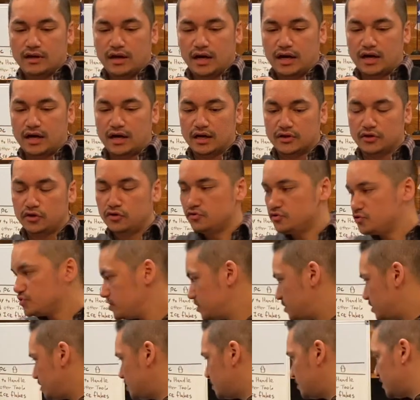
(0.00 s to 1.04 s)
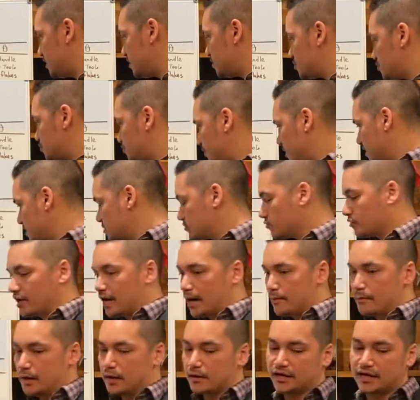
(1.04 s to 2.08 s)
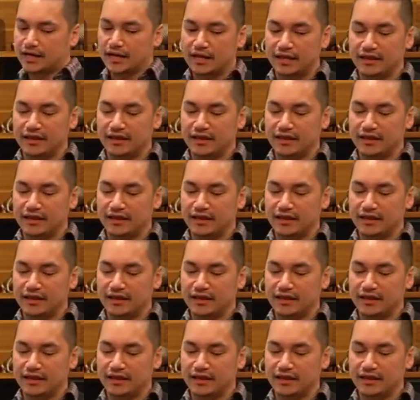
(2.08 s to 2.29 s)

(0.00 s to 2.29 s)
uh, usually these drinks will come out kind